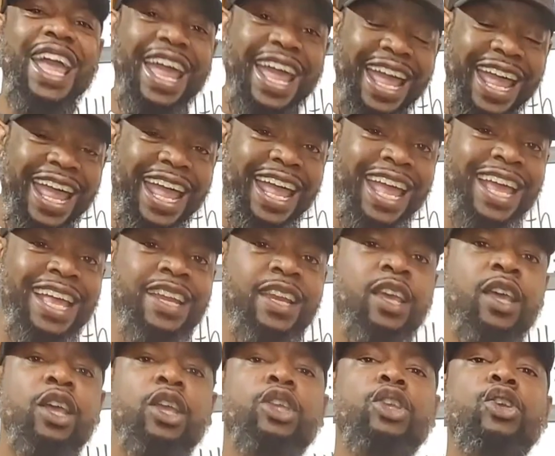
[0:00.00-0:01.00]
and
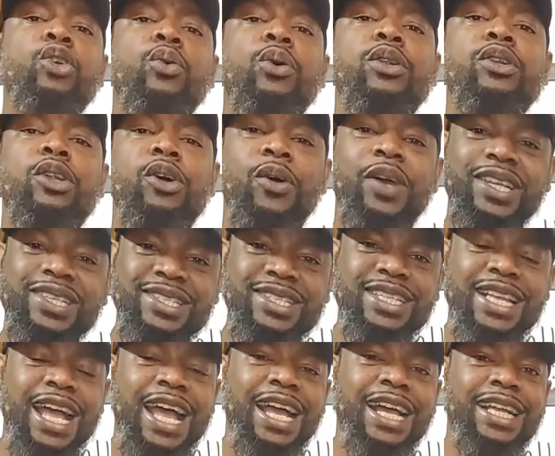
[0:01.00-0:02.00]
you will know
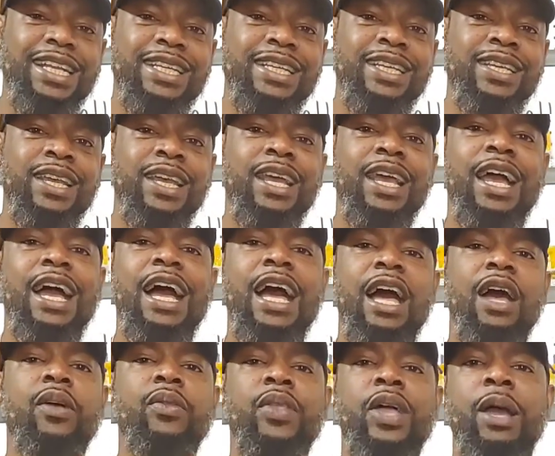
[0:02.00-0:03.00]
exactly
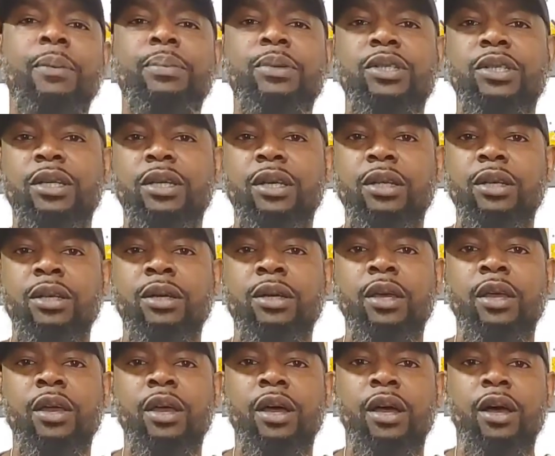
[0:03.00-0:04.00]
how that particular
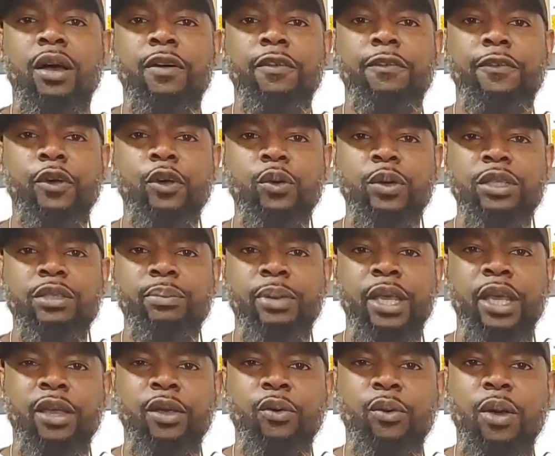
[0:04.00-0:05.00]
food is
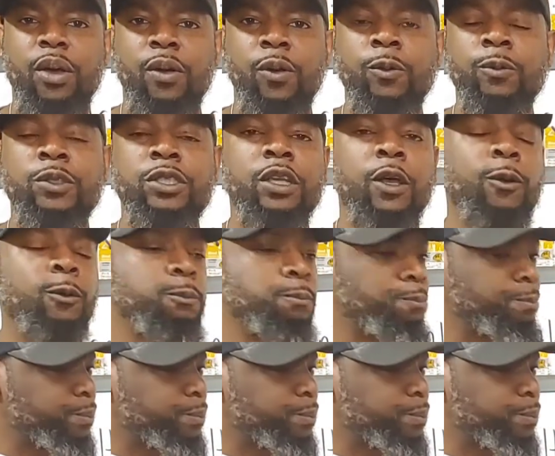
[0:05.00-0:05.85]
being grown. So